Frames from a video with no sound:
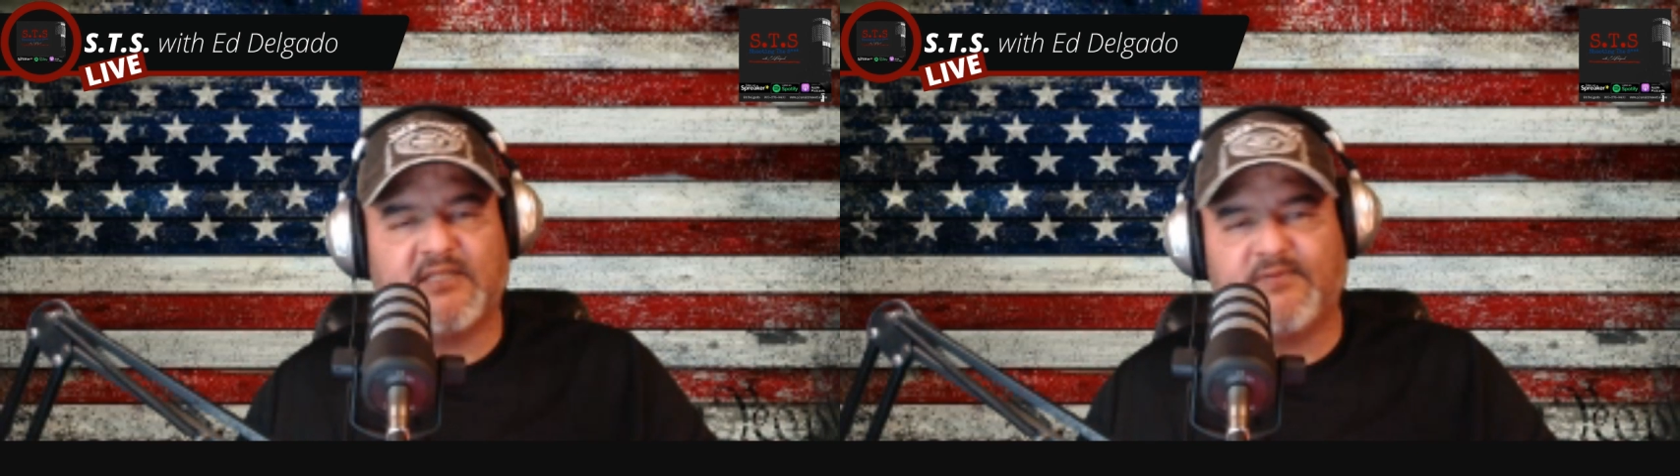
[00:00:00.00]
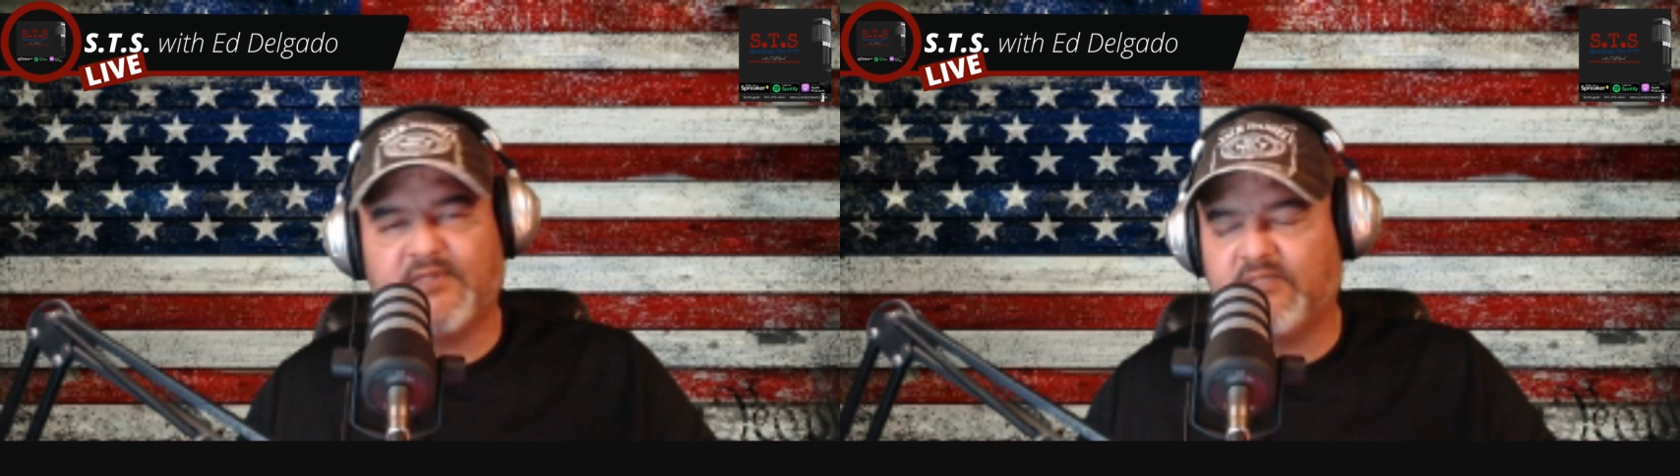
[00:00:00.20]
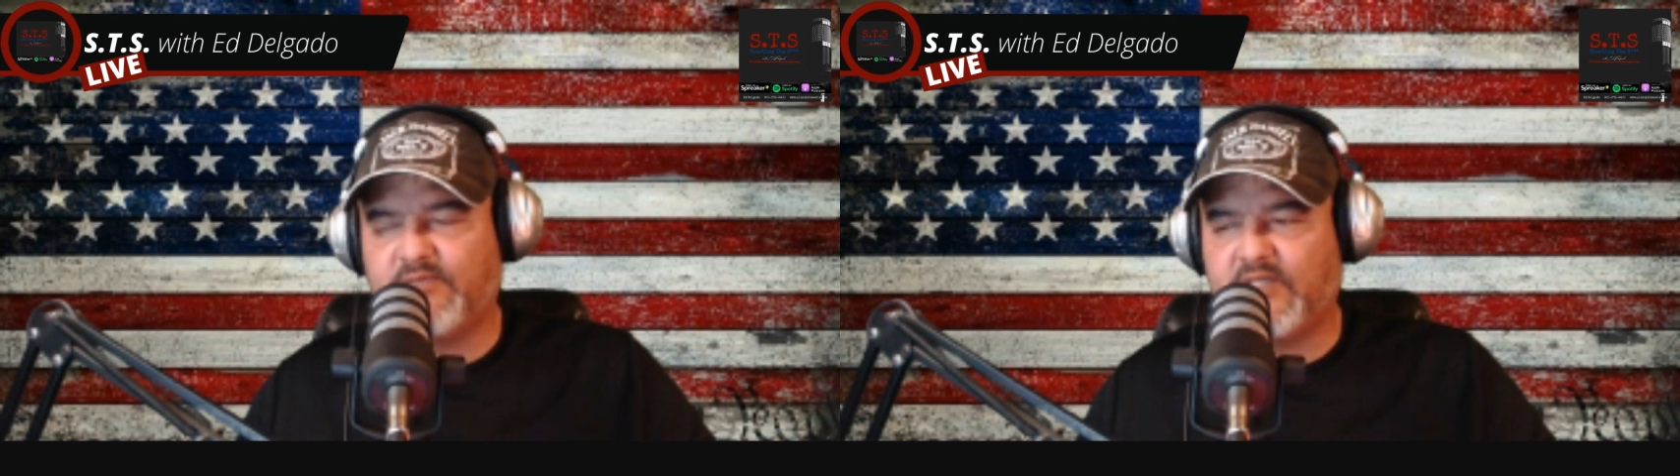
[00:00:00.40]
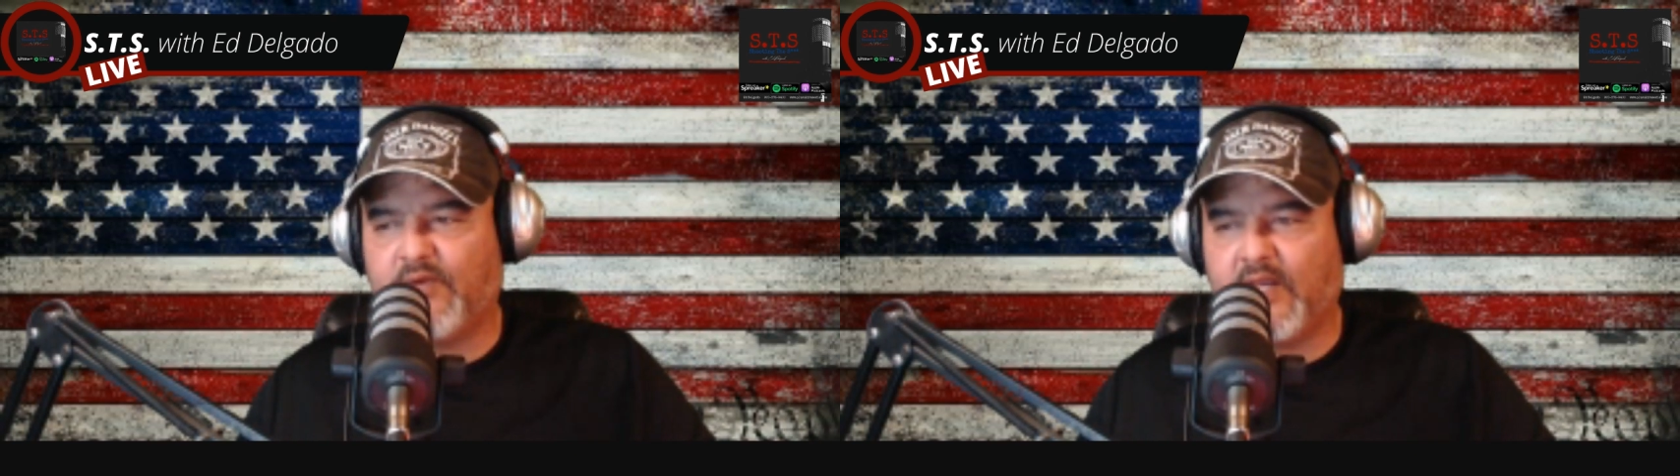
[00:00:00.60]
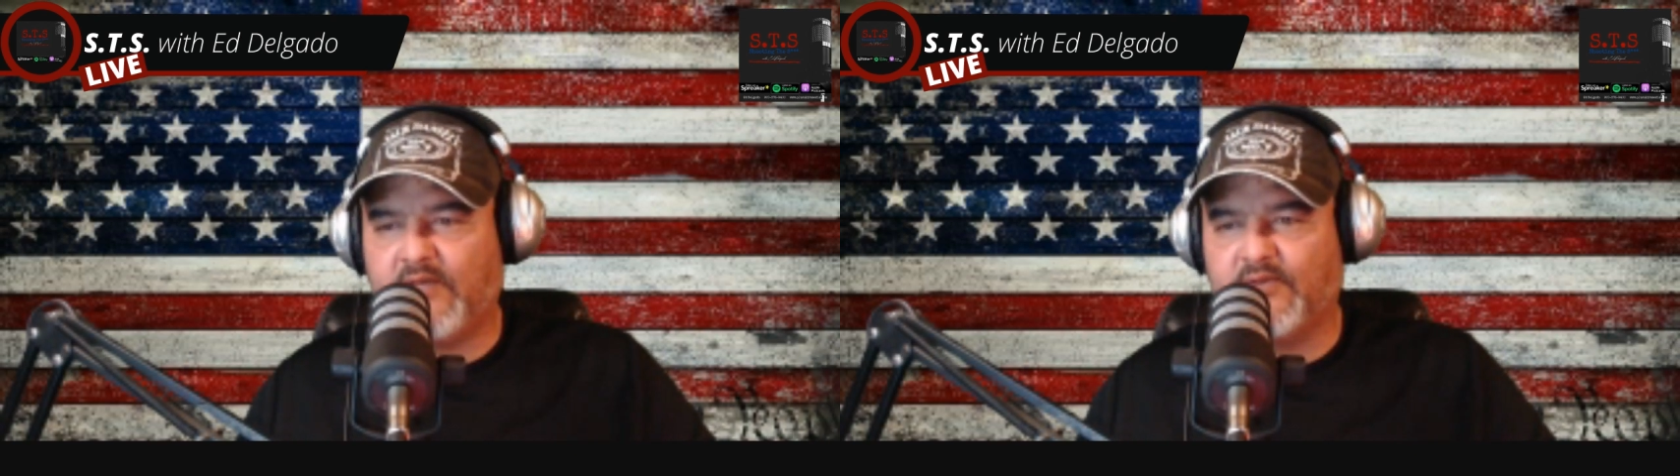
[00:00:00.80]
When you're,
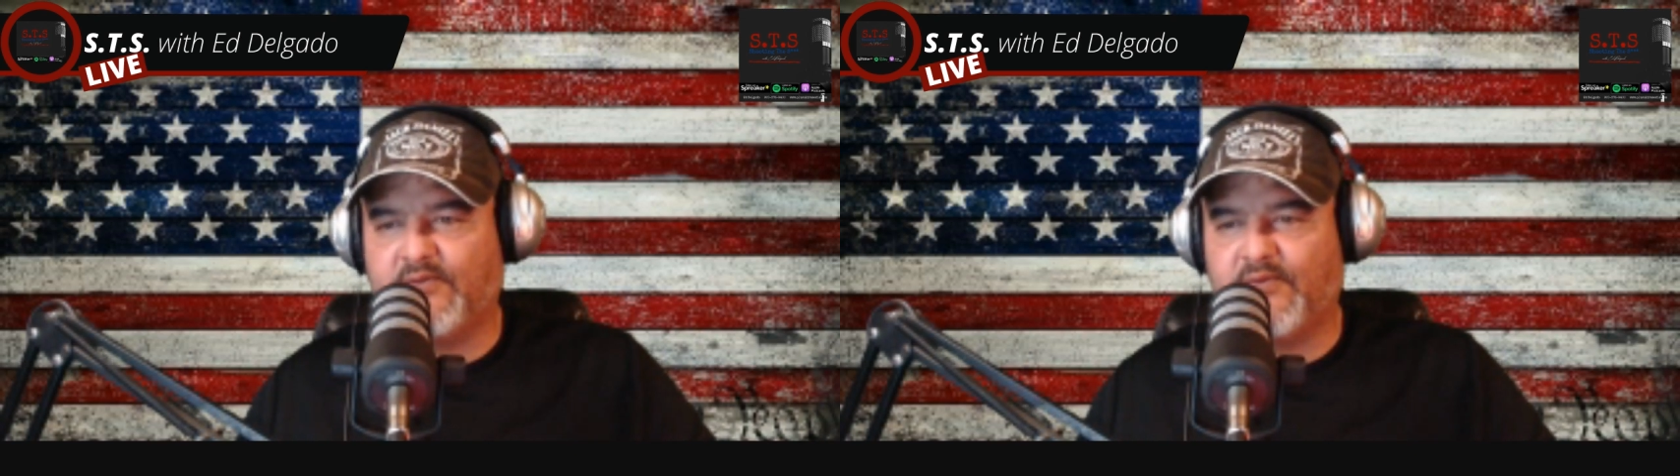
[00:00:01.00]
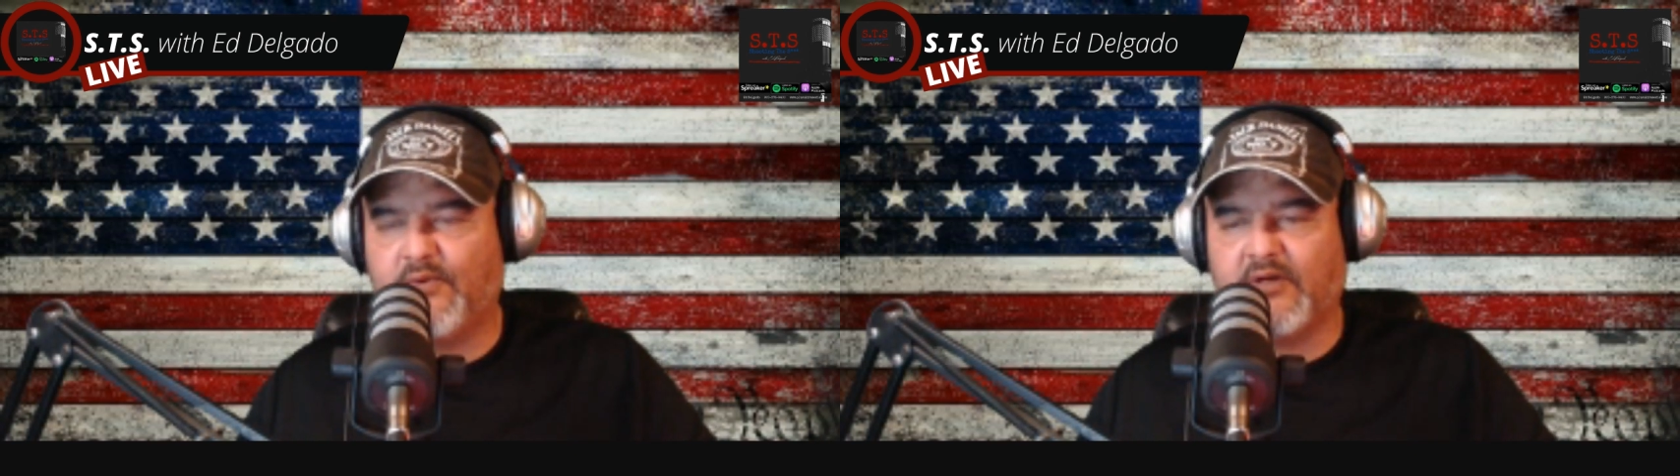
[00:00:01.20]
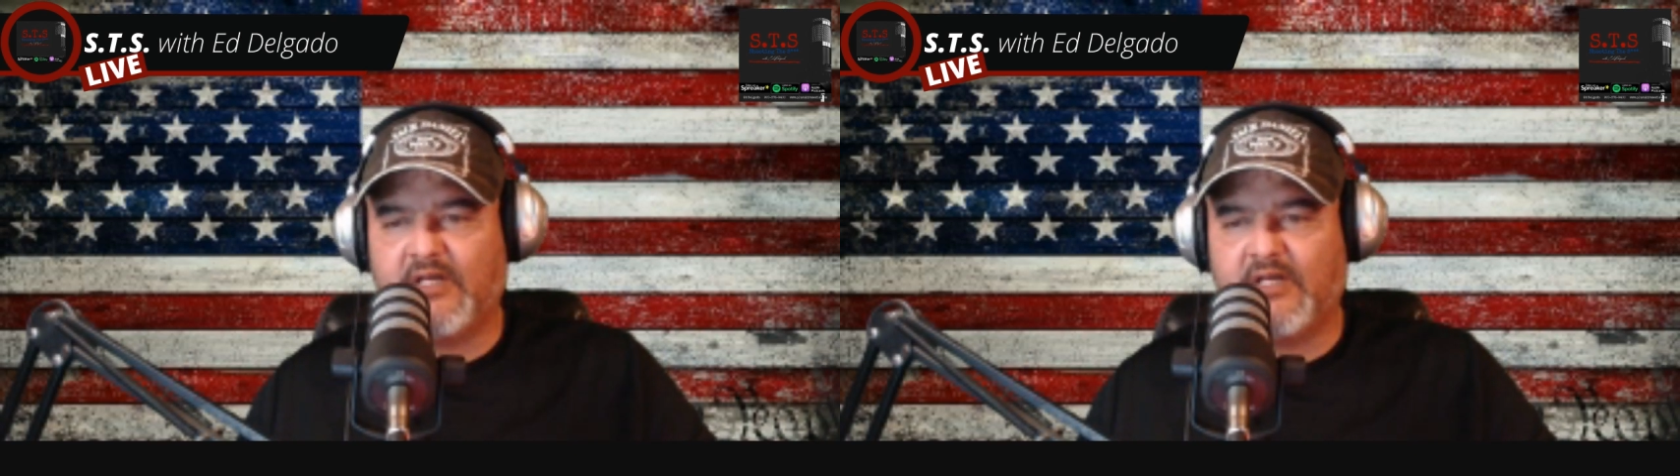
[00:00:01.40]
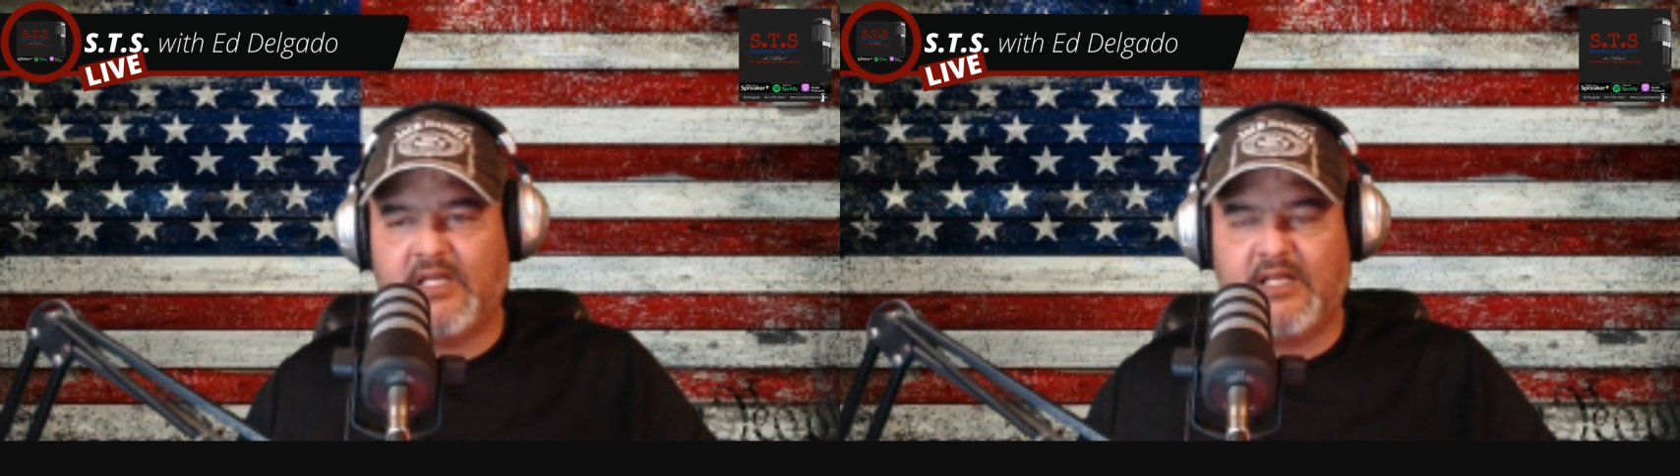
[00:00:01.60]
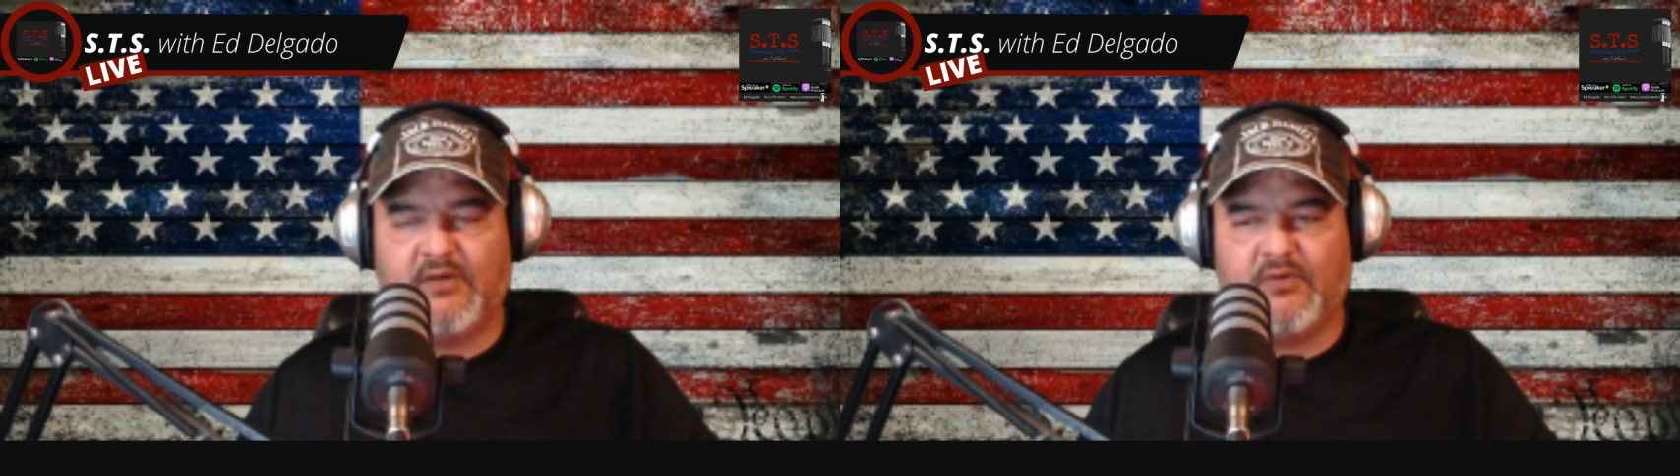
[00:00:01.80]
you know, all the plumbing
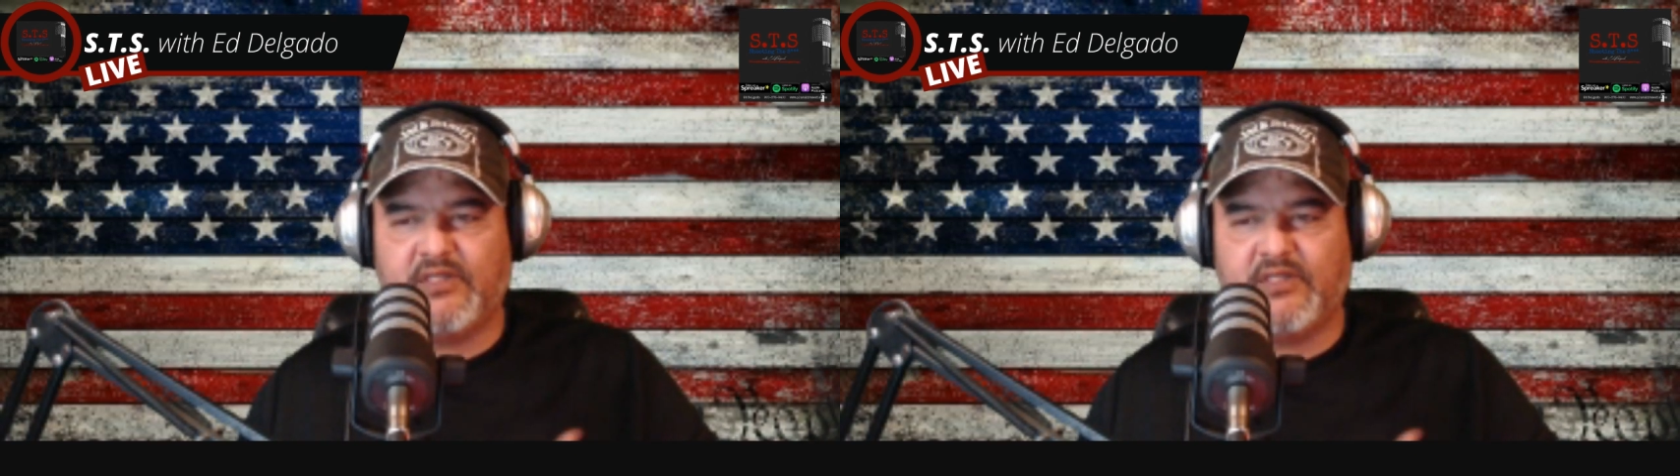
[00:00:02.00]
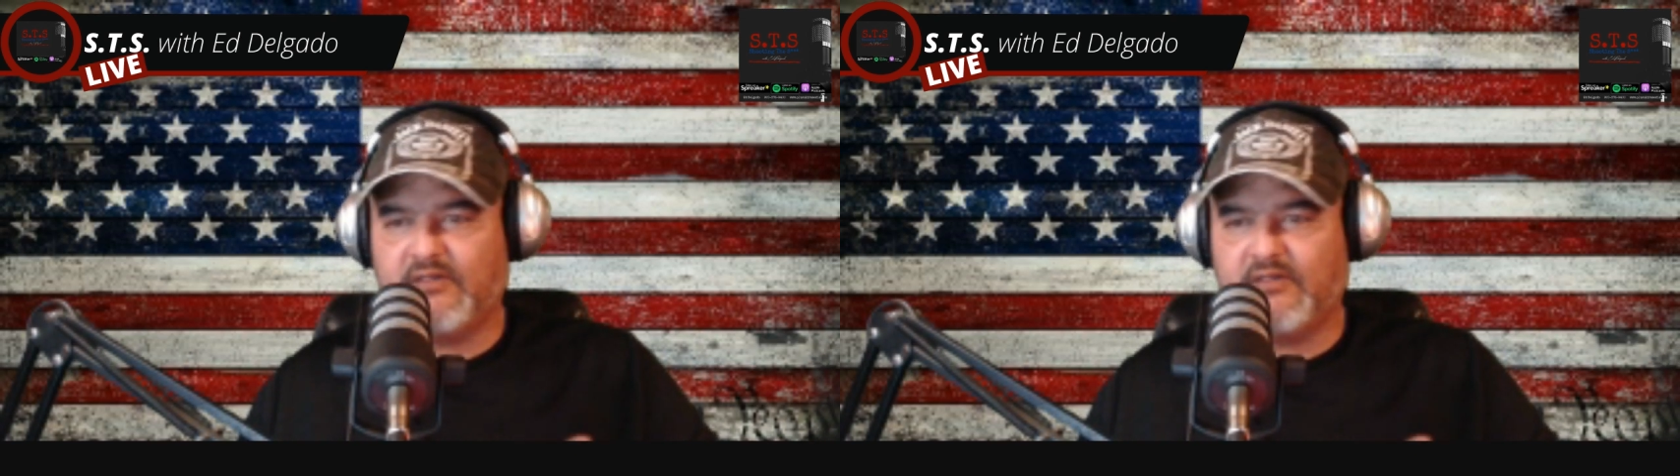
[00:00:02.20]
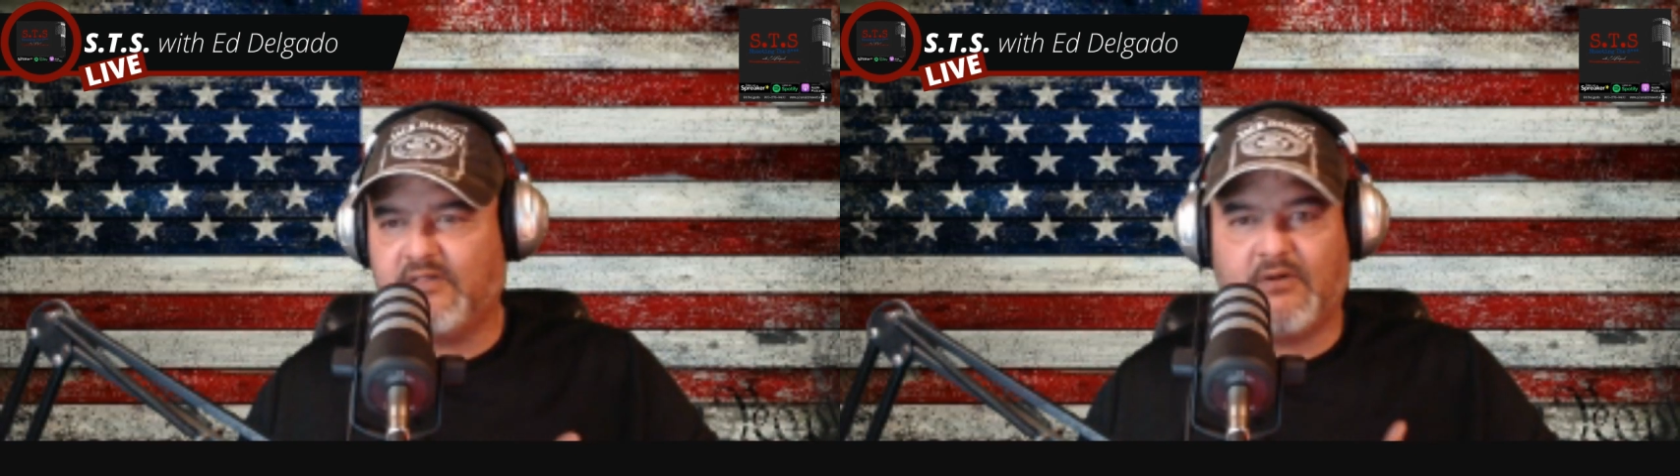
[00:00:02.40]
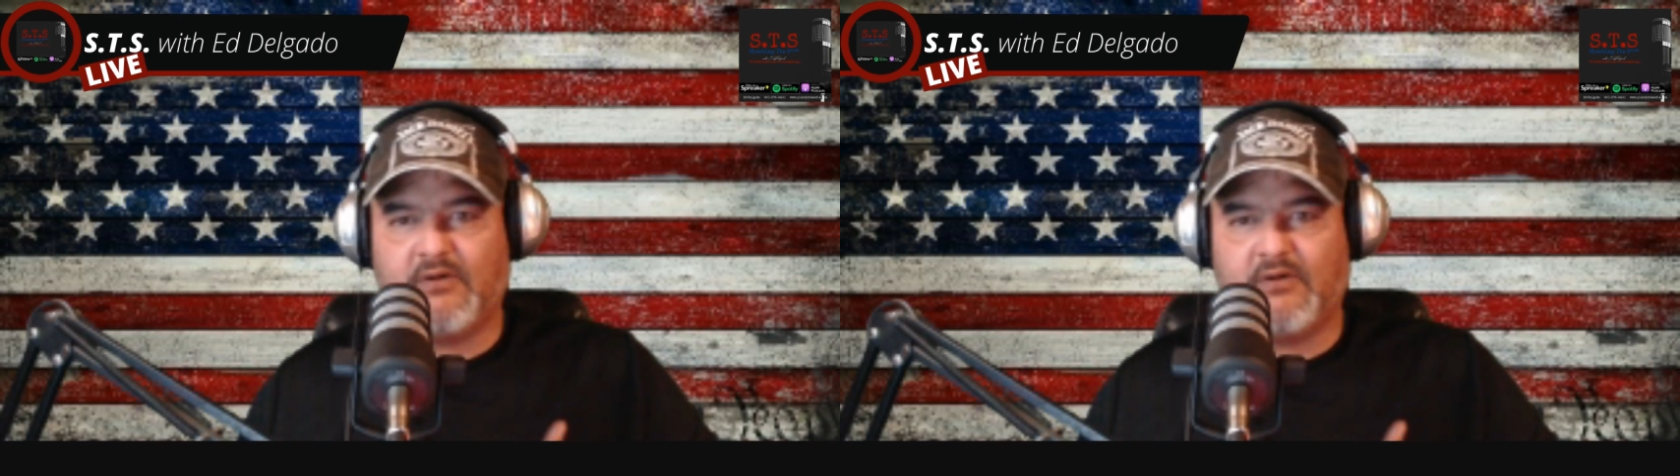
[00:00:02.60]
is working